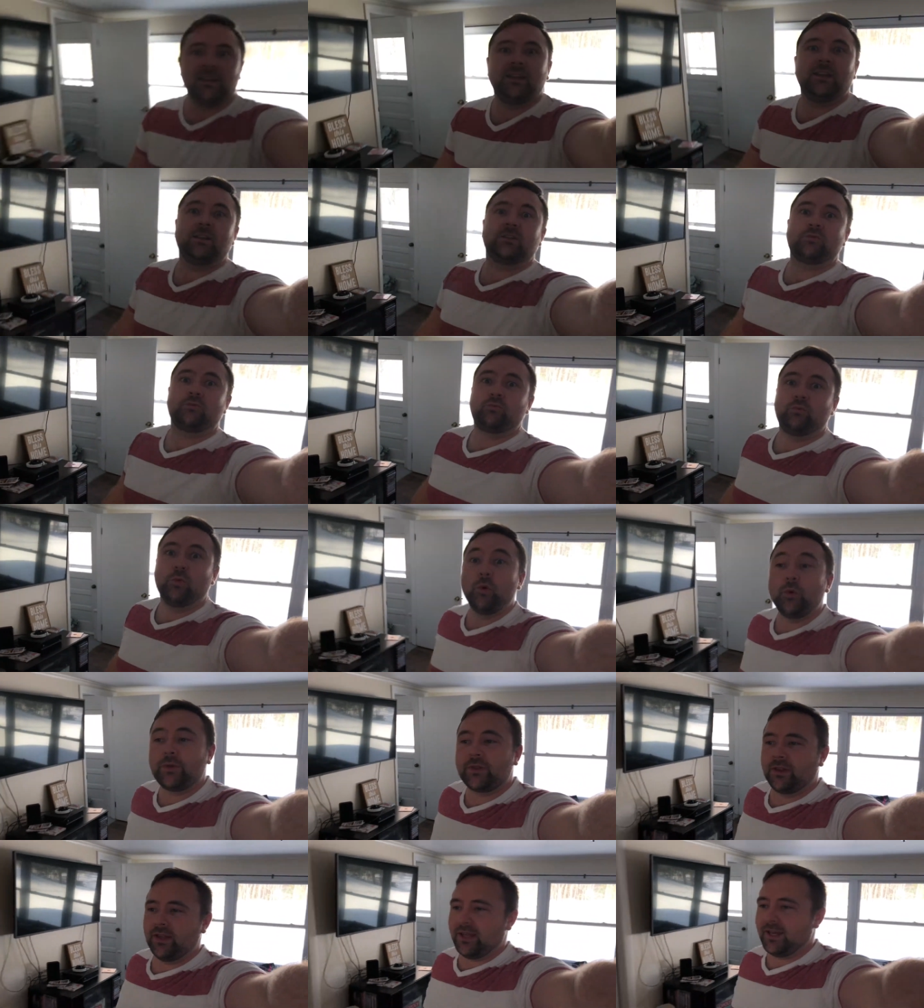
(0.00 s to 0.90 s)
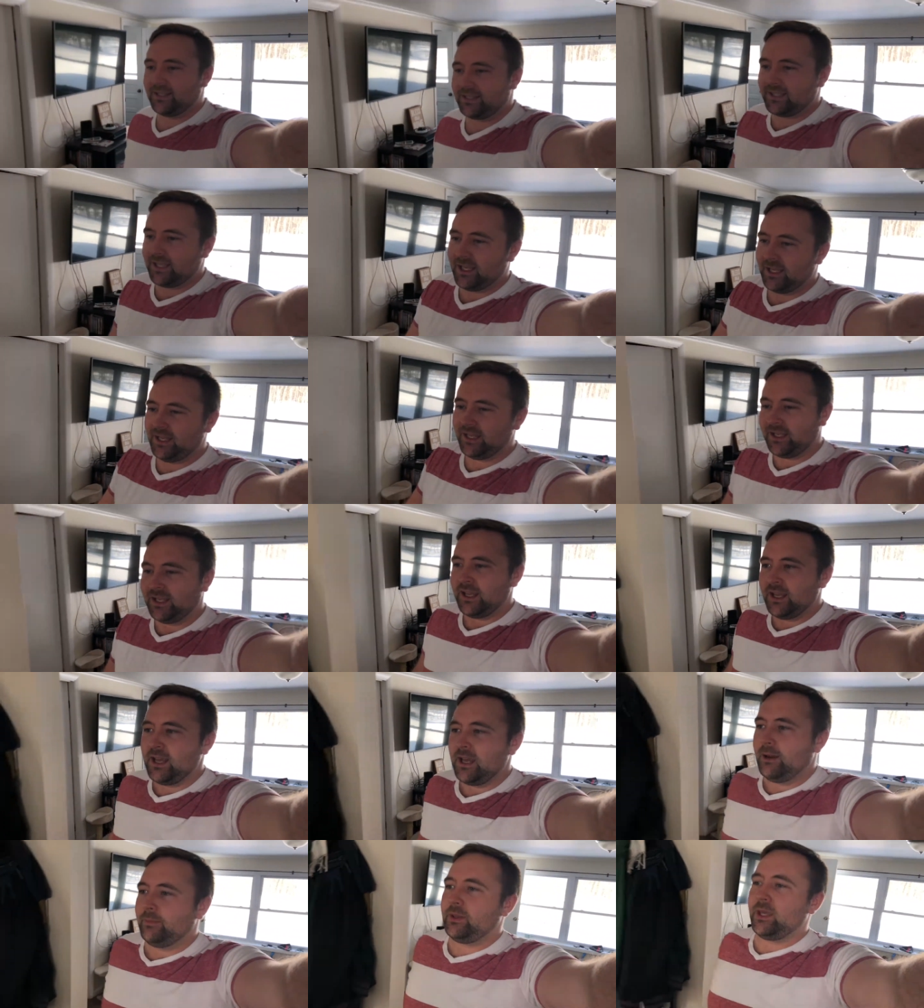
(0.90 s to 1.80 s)
He is ruthless.
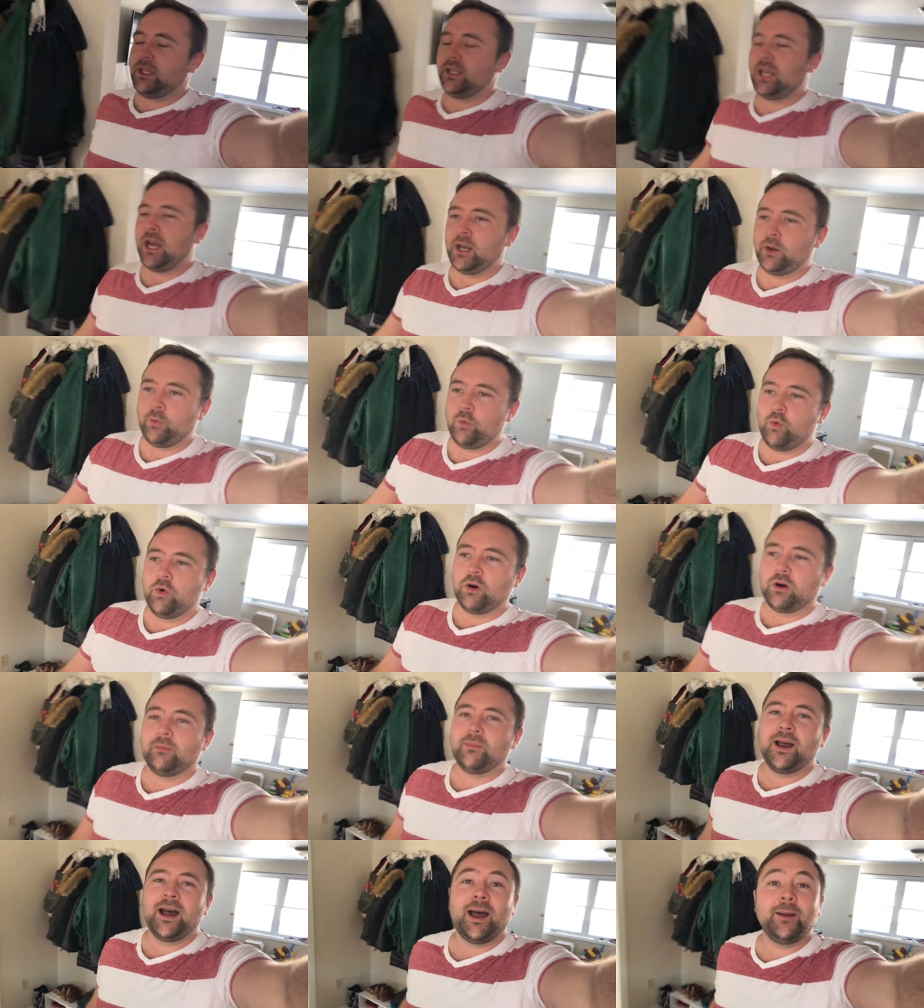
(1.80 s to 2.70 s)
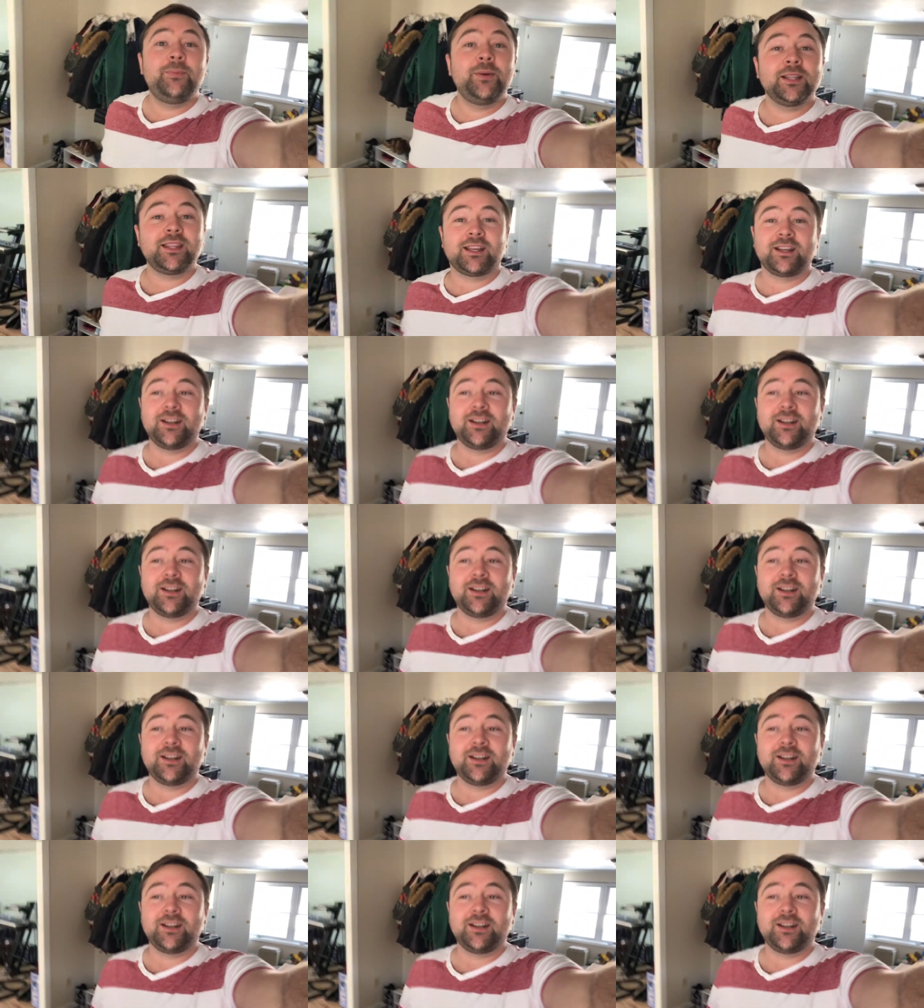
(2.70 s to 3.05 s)
I'm getting kind of warm. I put the